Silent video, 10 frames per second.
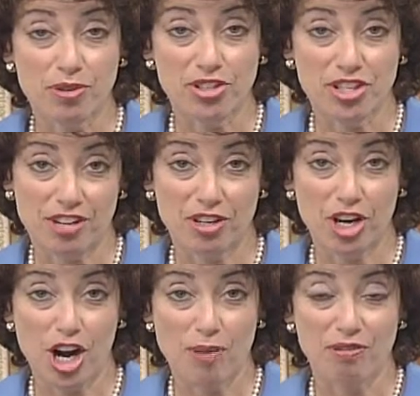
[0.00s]
David
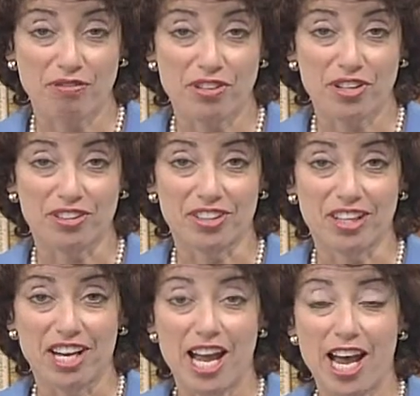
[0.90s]
Copperfield
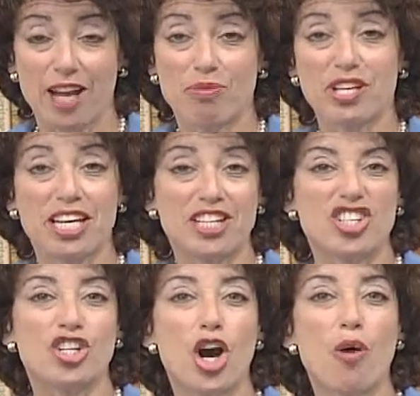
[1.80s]
and we get
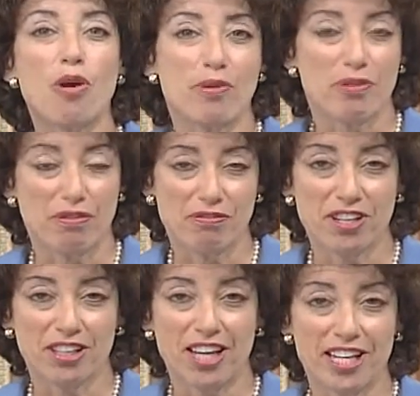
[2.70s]
to know him and we
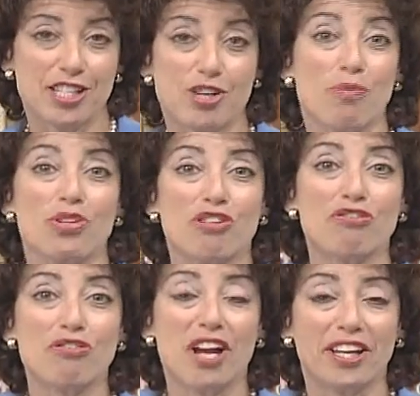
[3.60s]
feel like he's almost a
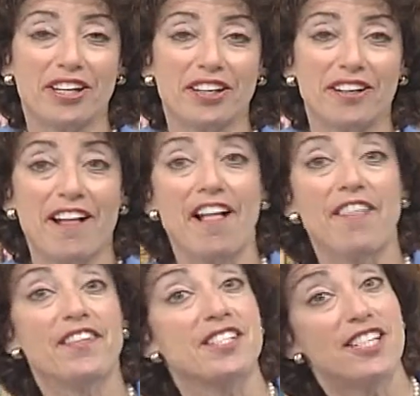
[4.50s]
friend.
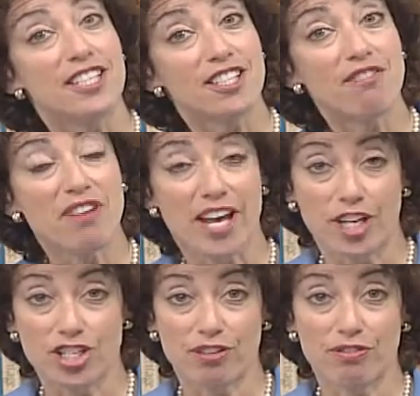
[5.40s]
The
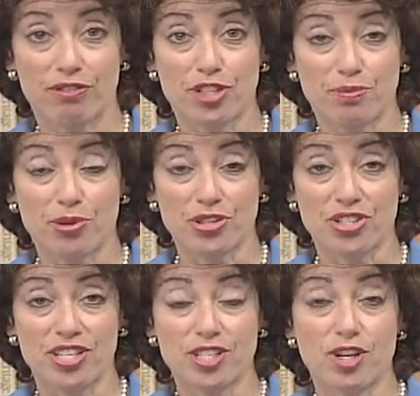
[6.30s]
disadvantage of the first
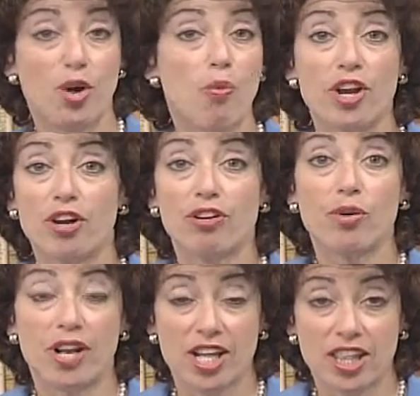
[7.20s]
person is we don't
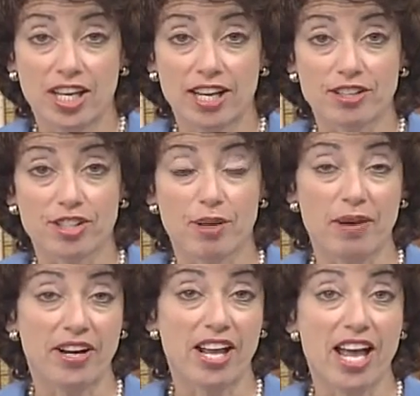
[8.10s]
know anything else
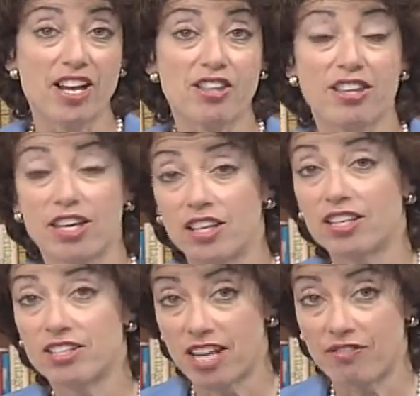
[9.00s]
about anything
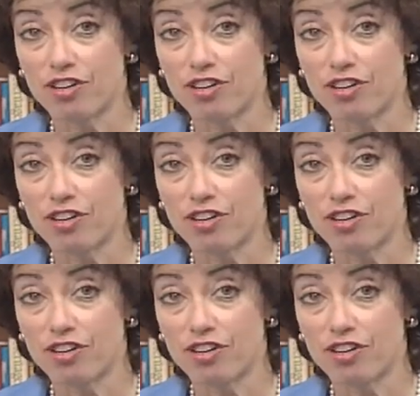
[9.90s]
that David